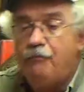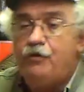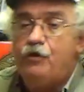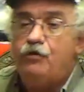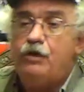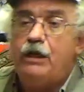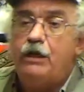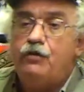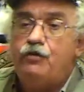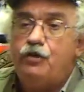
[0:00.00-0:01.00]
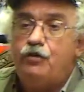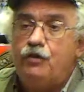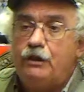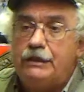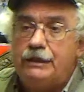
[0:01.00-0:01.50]
just get it just
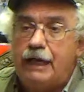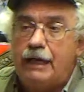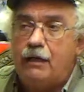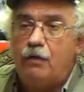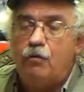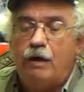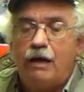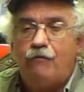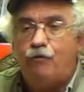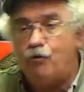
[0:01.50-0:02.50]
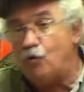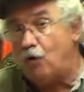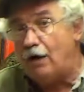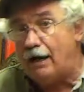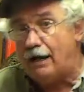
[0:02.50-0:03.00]
exactly right for your
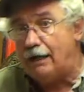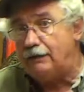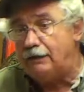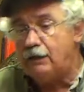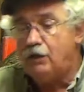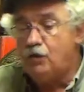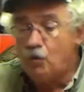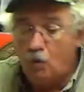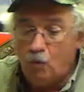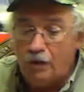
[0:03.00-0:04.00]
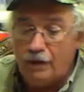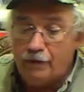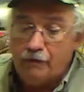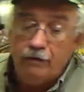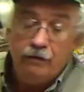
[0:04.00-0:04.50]
height, your
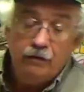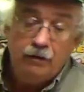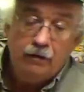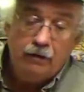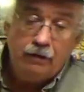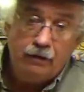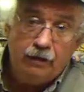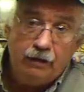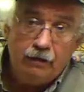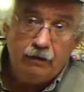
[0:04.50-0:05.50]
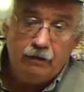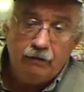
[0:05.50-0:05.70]
width, and